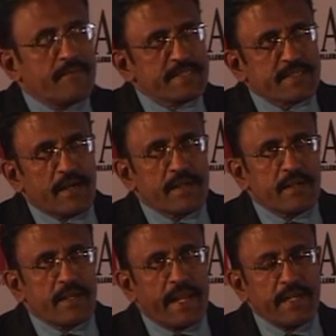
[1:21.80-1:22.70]
We
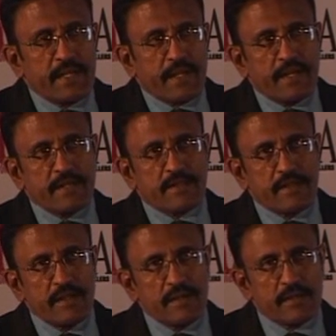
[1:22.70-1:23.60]
started in
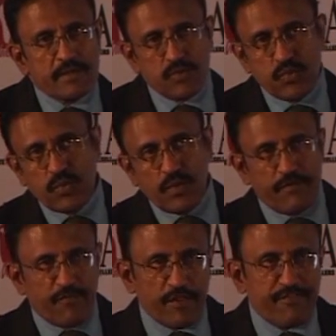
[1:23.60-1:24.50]
1993 to,
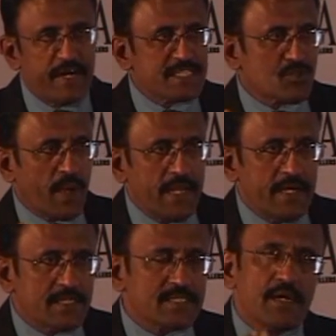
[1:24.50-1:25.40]
for the first 12
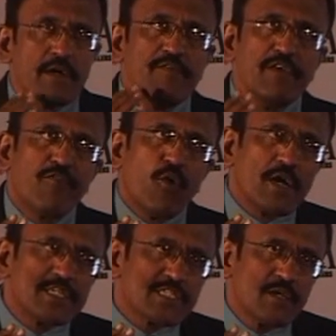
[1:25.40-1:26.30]
years, we
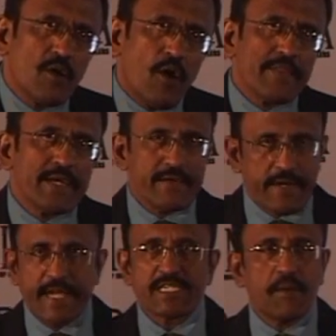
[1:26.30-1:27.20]
focused on the
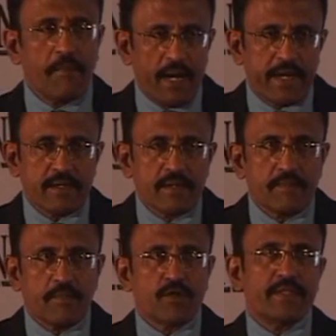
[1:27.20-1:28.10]
international market
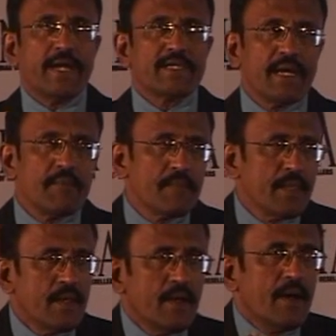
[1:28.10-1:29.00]
because that time
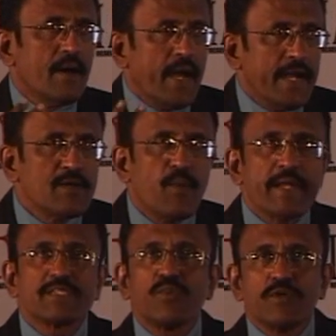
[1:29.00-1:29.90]

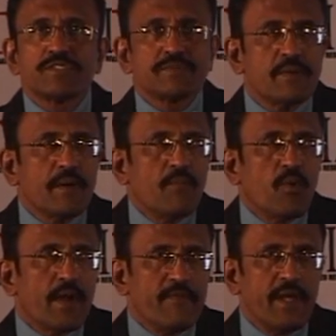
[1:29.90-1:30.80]
antivirus was
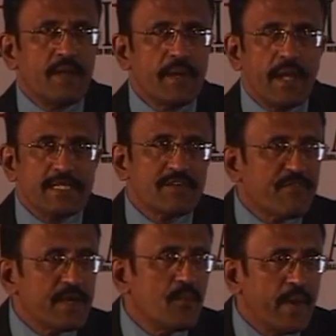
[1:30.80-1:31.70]
more available as a
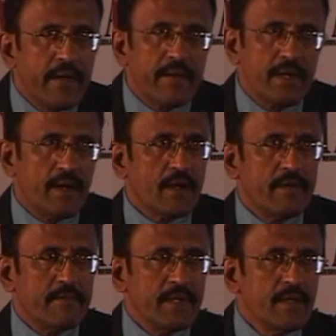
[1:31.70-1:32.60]
freeware in our
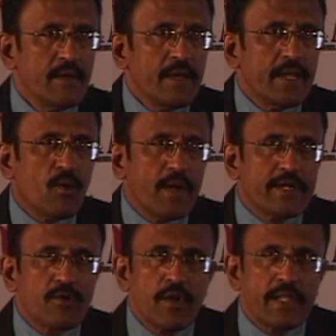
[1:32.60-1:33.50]
country. Now
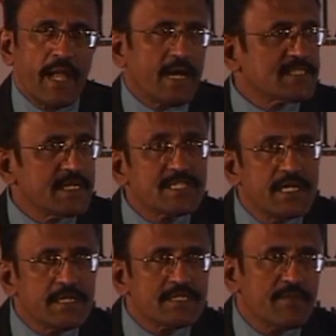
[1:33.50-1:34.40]
later on, the last 6
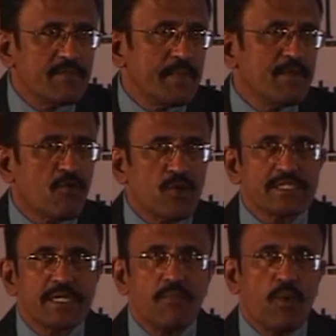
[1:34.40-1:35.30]
years, we've been
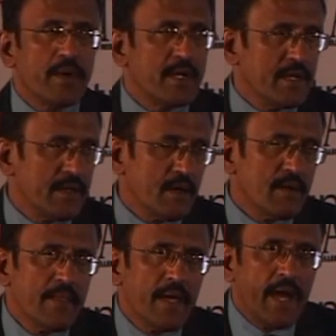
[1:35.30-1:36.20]
focusing more in India,
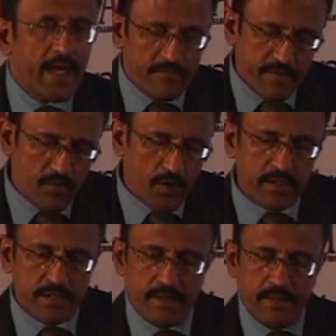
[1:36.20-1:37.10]
and we've
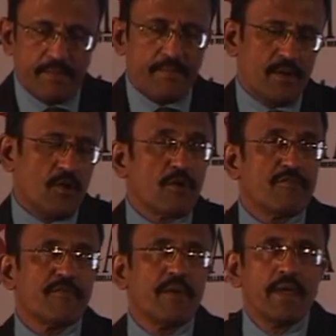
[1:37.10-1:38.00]
got a lot
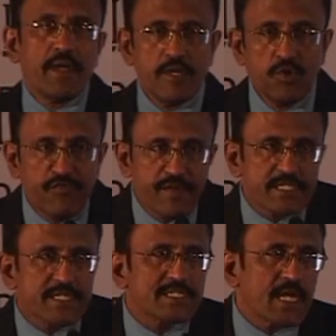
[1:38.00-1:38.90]
of new
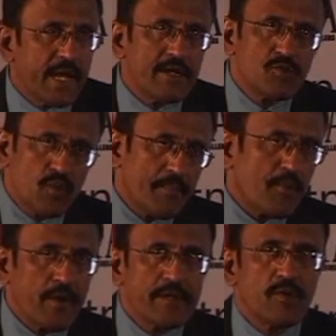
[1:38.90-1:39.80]
features added to our
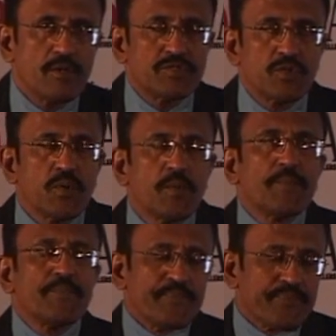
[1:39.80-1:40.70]
product also.
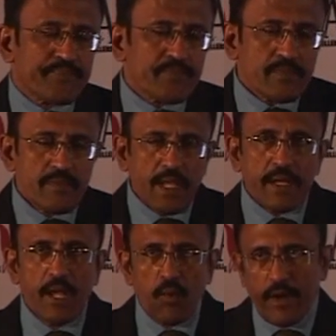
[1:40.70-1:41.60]

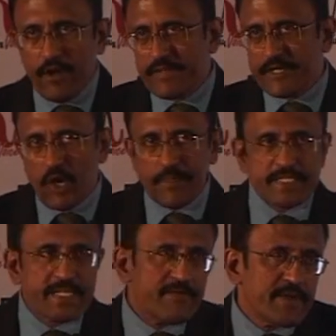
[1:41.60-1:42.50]
Now one of the
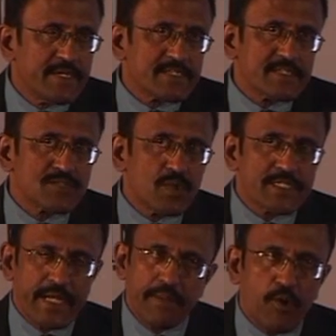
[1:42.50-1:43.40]
topics that we discussed
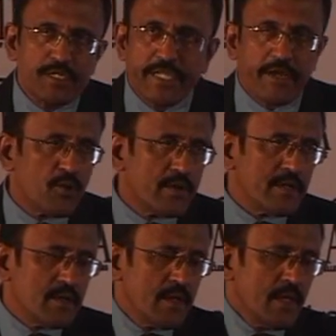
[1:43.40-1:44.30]
was endpoint
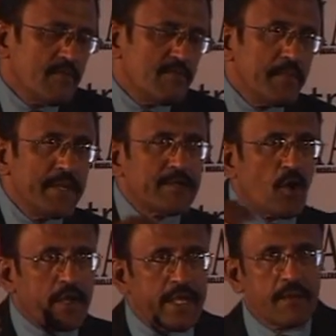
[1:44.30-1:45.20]
security. We've been
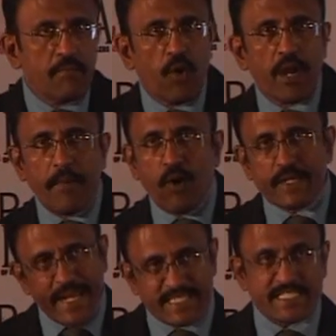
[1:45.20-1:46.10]
talking more
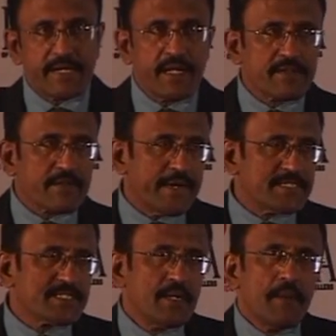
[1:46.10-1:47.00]
about external
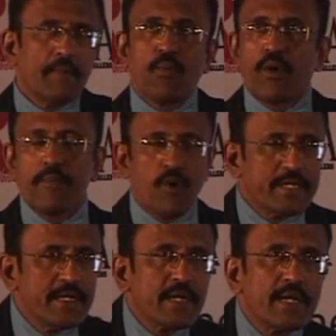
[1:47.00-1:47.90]
threats, but what
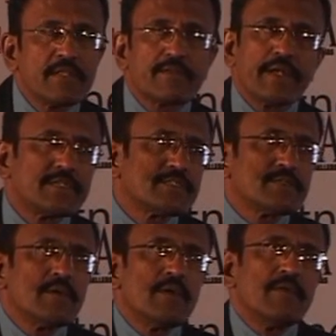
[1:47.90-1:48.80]
about internal threats?
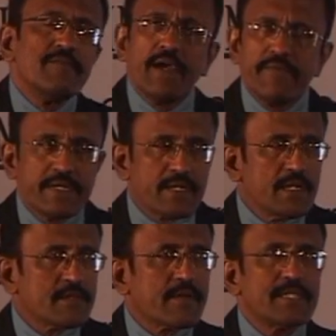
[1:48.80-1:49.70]
We have
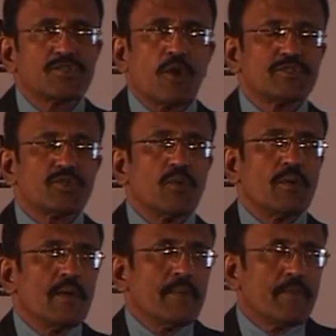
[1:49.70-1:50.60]
internal threats also.
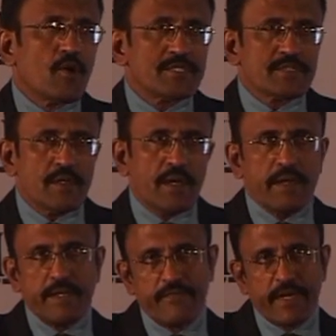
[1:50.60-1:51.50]
Because
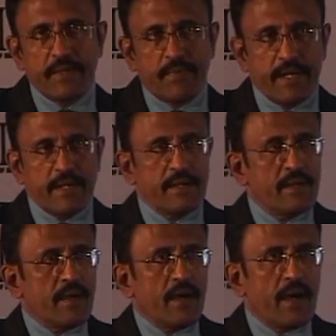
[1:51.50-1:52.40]
invariably,
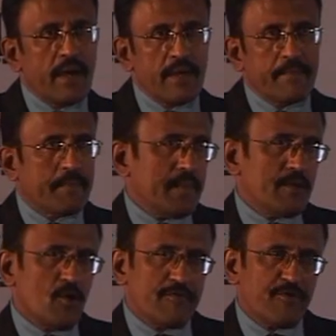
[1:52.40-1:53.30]
you
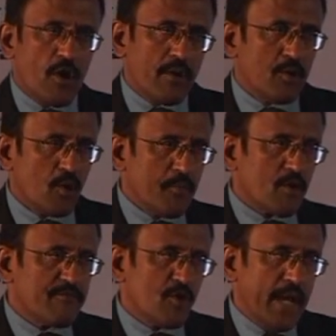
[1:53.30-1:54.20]
know, if your
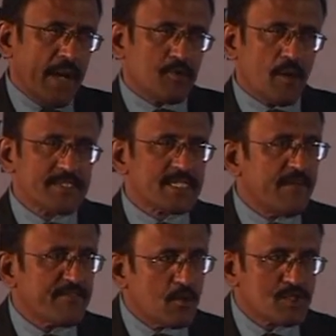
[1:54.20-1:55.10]
notebook, if your laptop is
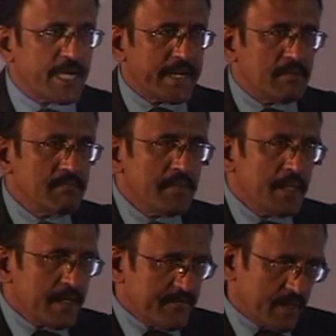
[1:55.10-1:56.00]
left outside,
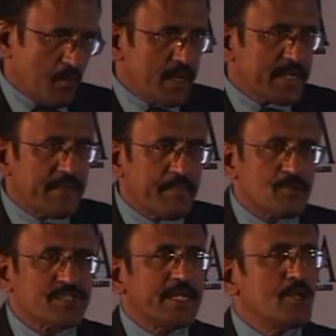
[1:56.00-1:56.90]
if someone
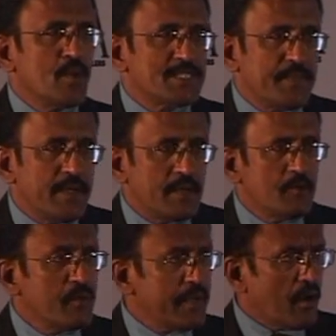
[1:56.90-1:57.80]
puts an USB,
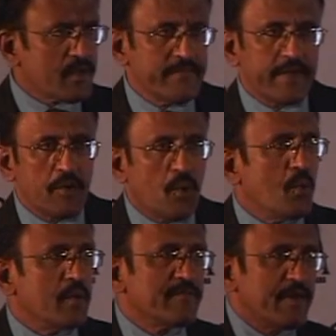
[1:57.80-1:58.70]
you will not even
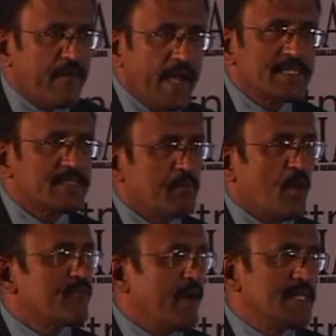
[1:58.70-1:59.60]
know if the files,
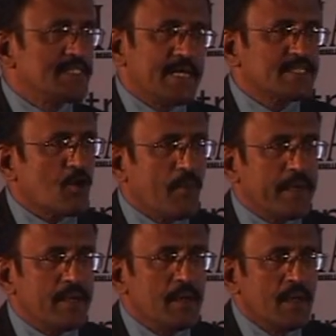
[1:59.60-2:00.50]
what files he has copied.